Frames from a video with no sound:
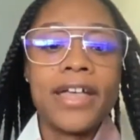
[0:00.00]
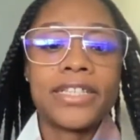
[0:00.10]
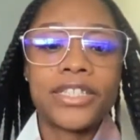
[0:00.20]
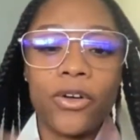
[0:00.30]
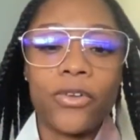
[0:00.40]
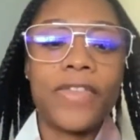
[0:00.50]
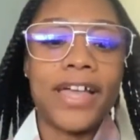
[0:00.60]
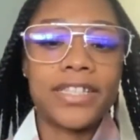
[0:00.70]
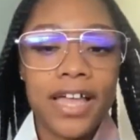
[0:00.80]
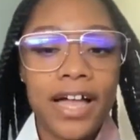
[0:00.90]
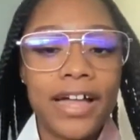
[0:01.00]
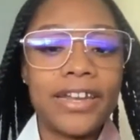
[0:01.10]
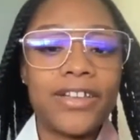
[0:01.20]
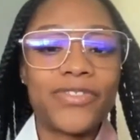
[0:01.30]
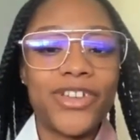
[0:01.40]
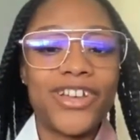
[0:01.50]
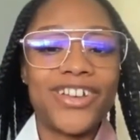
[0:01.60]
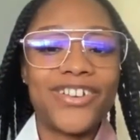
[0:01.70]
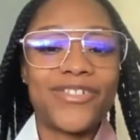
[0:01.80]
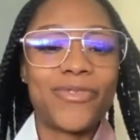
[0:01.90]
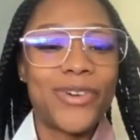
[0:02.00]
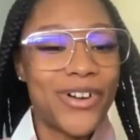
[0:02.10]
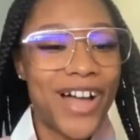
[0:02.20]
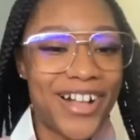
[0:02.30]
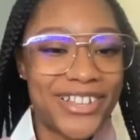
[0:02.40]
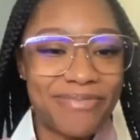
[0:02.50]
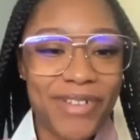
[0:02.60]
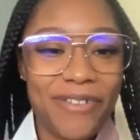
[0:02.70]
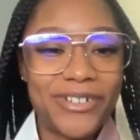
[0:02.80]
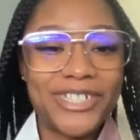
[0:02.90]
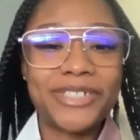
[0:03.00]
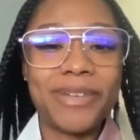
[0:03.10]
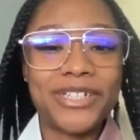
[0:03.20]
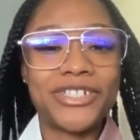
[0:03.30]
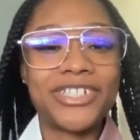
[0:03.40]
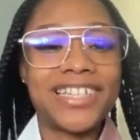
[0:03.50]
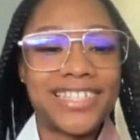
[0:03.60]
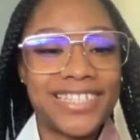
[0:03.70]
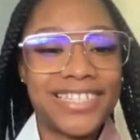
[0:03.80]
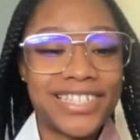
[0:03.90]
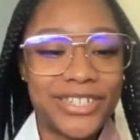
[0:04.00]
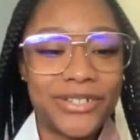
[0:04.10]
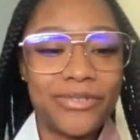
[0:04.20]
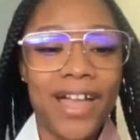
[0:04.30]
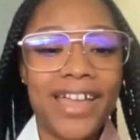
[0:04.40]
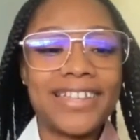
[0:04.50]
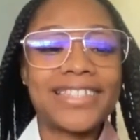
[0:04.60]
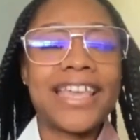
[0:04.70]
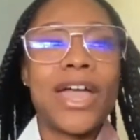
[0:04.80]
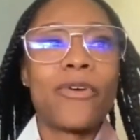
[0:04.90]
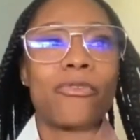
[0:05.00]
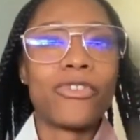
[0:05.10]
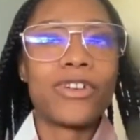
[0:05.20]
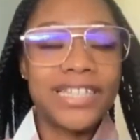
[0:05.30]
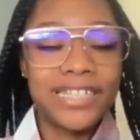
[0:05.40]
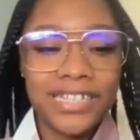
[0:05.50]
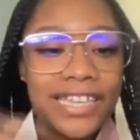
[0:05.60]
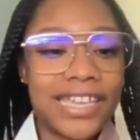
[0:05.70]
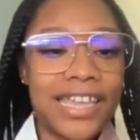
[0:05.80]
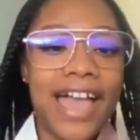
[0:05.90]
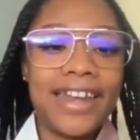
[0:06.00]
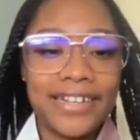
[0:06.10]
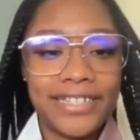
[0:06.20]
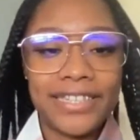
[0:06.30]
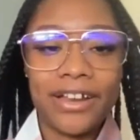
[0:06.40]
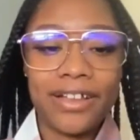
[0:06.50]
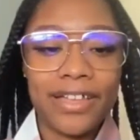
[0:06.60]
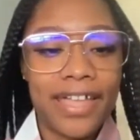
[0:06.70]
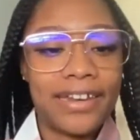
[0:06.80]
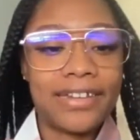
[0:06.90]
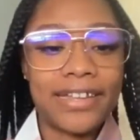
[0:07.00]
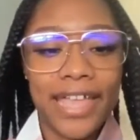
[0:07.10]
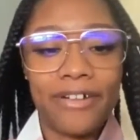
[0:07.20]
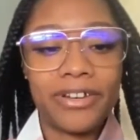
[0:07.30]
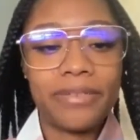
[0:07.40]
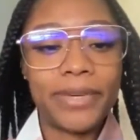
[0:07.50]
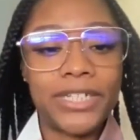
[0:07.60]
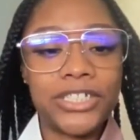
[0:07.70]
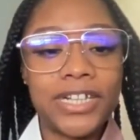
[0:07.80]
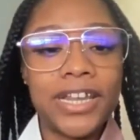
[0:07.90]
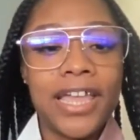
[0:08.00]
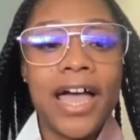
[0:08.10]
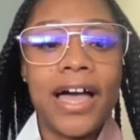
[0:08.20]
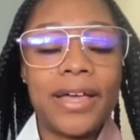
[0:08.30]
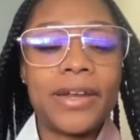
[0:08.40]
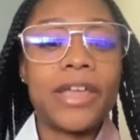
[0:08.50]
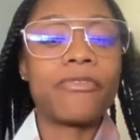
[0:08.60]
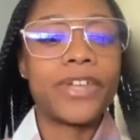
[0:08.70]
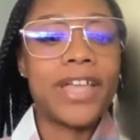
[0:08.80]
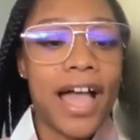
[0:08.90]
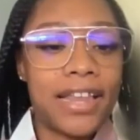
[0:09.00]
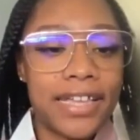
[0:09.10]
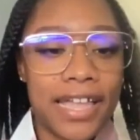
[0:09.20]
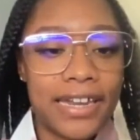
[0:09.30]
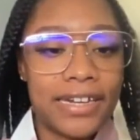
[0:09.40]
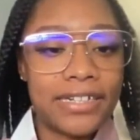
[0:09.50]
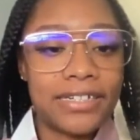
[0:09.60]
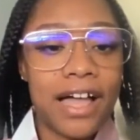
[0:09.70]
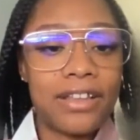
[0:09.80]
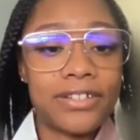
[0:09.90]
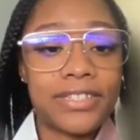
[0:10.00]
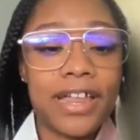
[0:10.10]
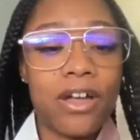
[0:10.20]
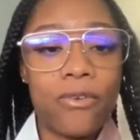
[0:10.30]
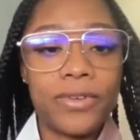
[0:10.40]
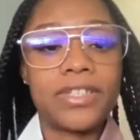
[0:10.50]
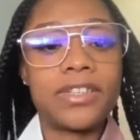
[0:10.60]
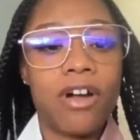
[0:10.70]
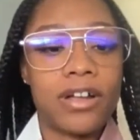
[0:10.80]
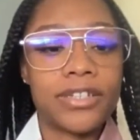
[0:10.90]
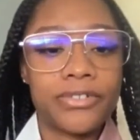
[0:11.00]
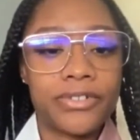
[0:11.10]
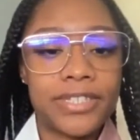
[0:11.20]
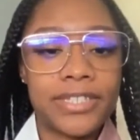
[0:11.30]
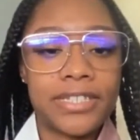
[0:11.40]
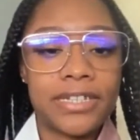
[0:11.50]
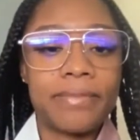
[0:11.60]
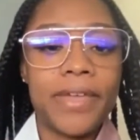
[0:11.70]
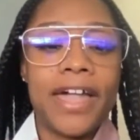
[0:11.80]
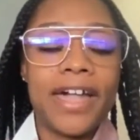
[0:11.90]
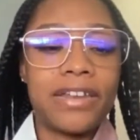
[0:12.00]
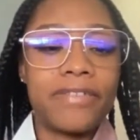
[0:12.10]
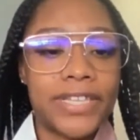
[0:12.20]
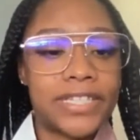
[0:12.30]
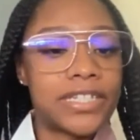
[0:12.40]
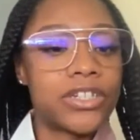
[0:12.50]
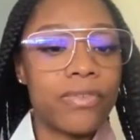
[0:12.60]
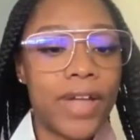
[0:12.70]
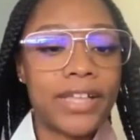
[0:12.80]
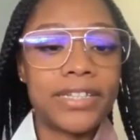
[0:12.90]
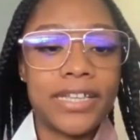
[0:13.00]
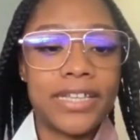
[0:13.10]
So that's kind of the wheelhouse by which Measure J seeks to do, right? It's really looking at and interrogating the county budget and reallocating the dollars that go into the carceral system and investing directly